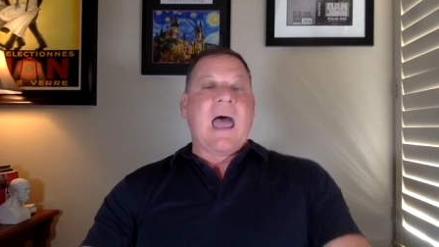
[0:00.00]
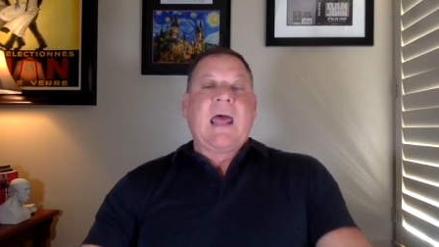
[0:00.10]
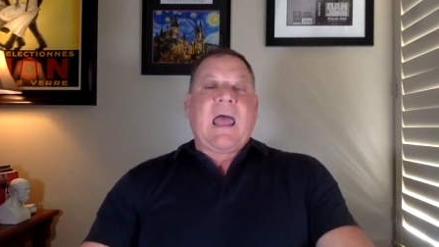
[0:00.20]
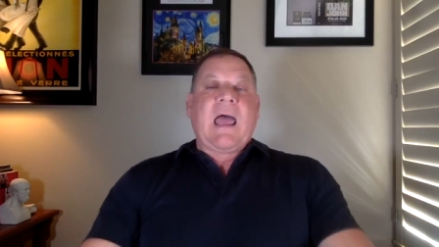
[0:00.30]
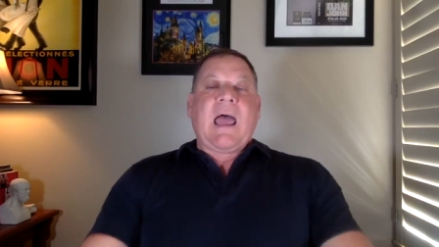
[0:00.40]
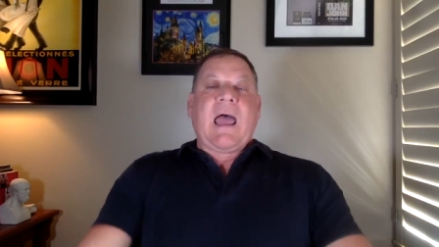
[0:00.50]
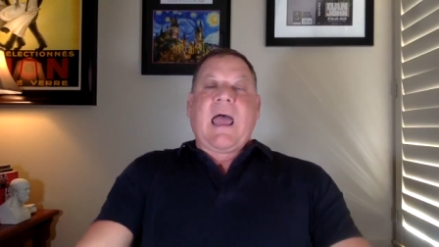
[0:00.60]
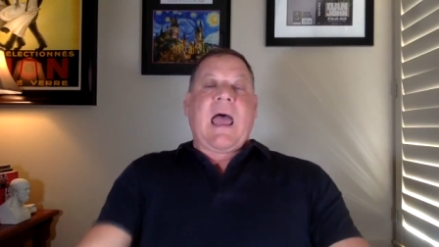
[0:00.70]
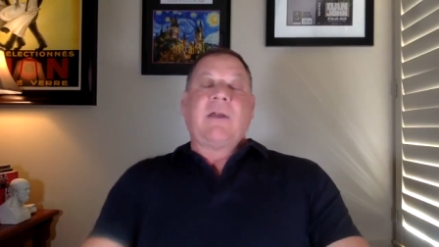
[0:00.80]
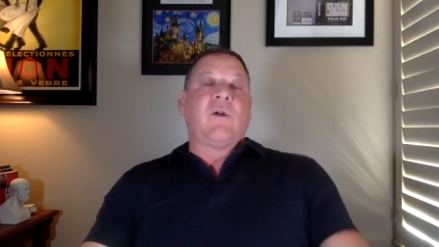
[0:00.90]
I
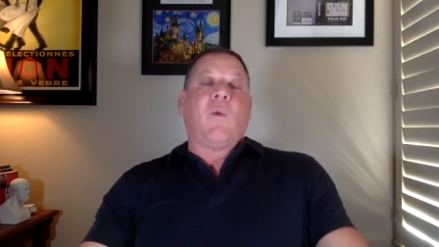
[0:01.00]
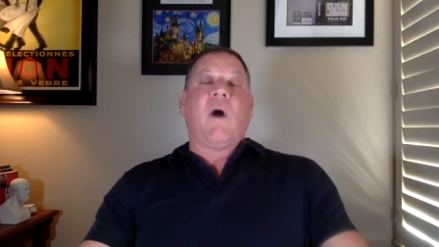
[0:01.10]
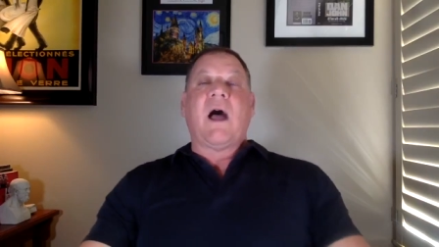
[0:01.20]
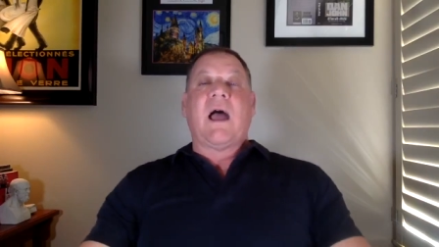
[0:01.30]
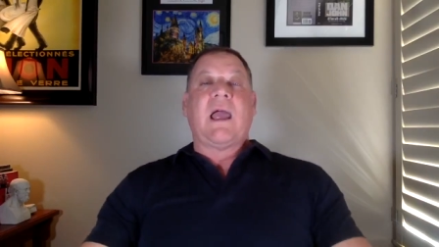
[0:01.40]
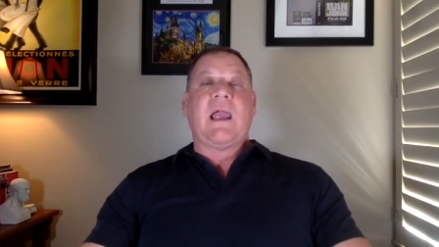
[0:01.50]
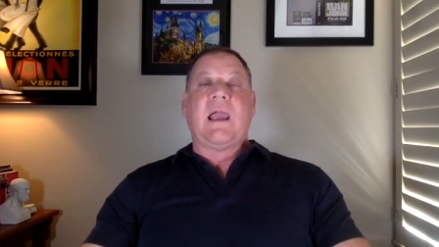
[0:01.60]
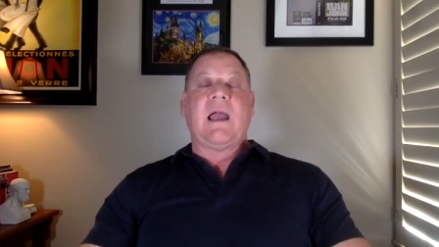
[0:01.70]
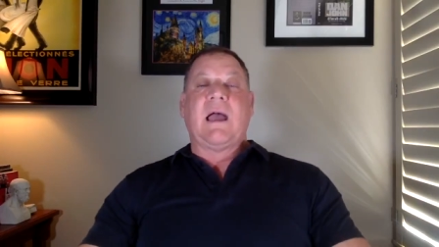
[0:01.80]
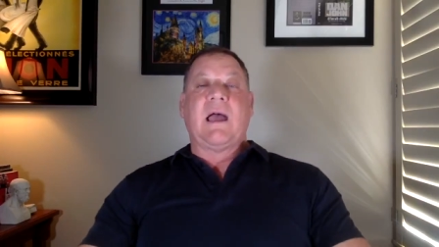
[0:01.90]
I don't know why
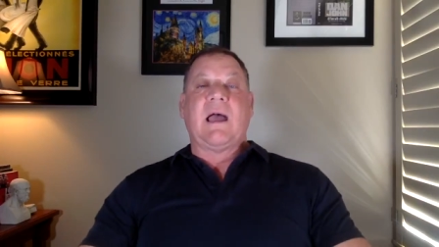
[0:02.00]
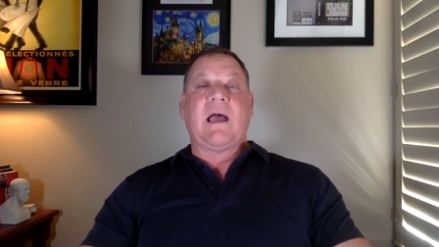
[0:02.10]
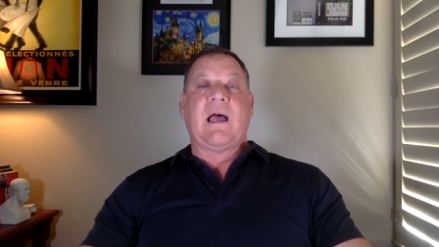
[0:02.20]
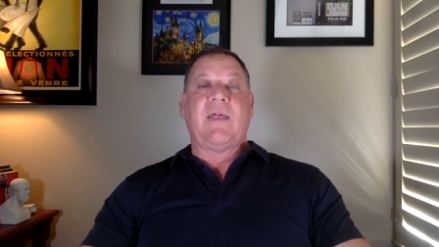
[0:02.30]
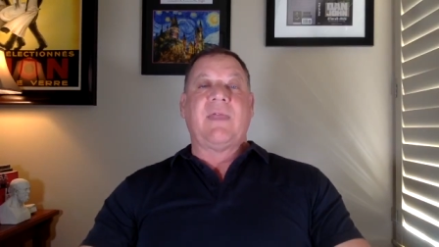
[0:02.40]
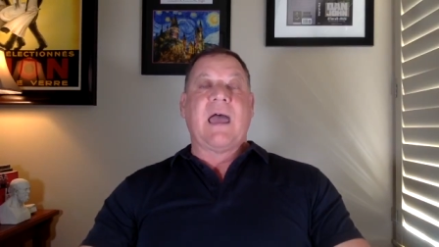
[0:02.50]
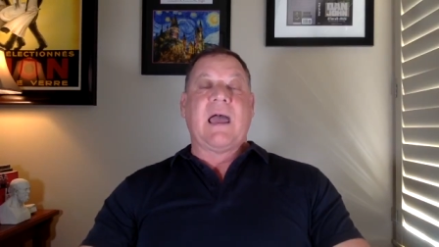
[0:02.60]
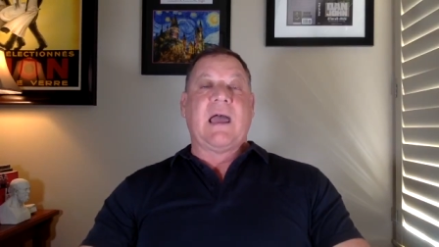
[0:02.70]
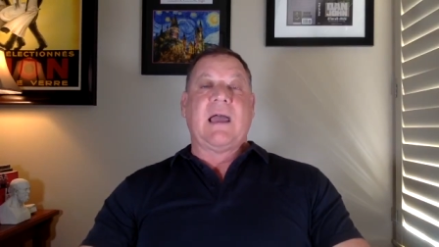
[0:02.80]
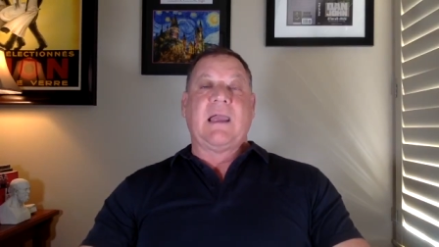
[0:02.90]
uh,
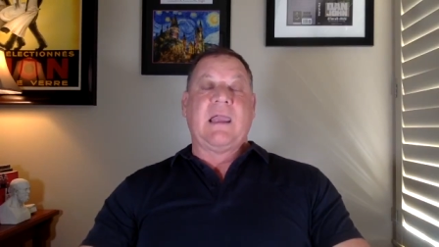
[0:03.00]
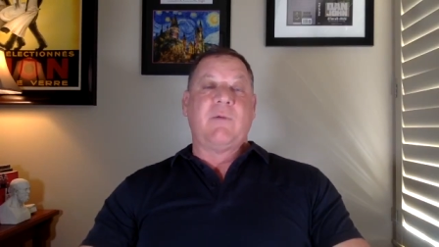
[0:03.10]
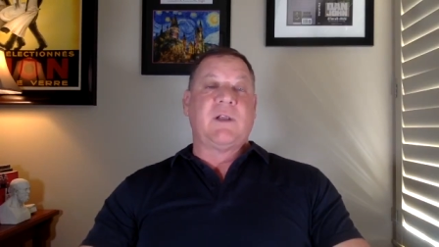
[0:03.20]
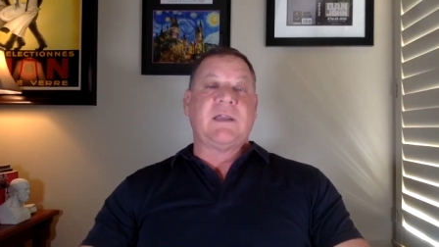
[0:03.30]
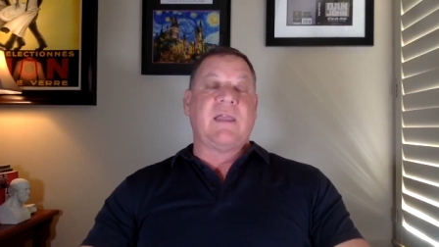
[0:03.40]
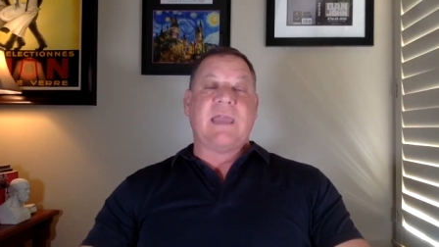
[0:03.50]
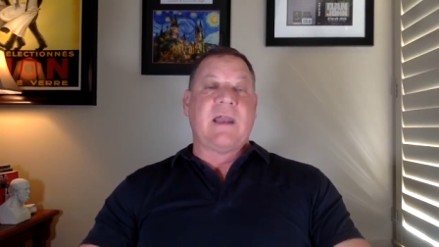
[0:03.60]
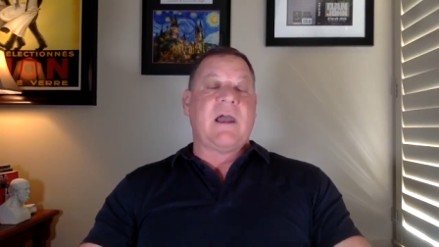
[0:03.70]
that he would have done that.